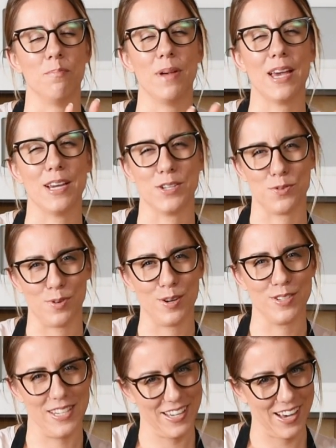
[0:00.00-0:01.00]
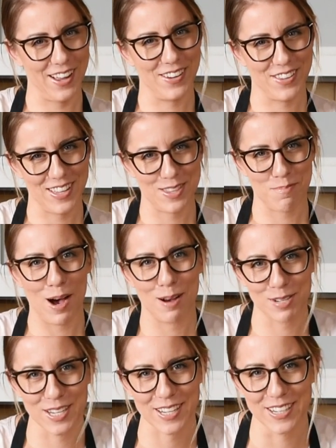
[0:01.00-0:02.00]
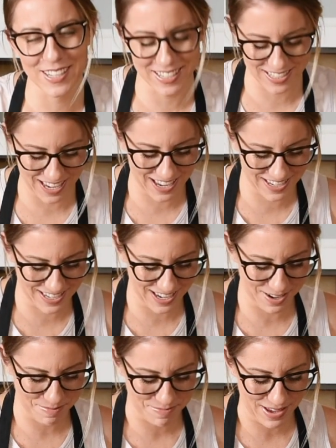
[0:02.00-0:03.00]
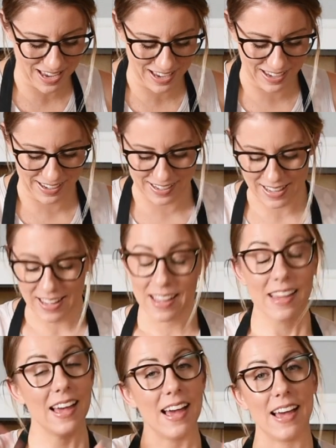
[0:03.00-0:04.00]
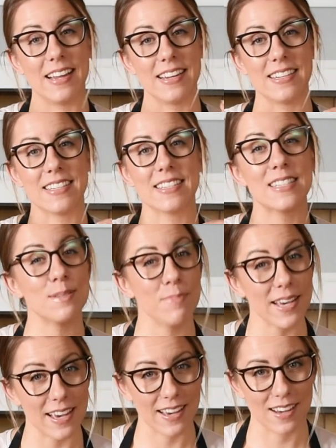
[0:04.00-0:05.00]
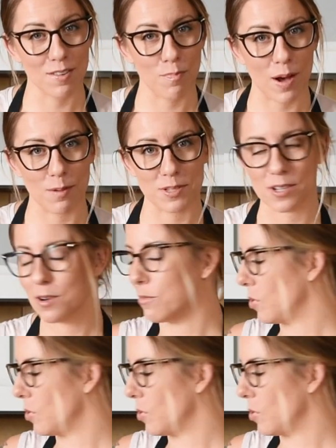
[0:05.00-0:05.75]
beige rosy color that the popsicles end up being. And speaking of popsicle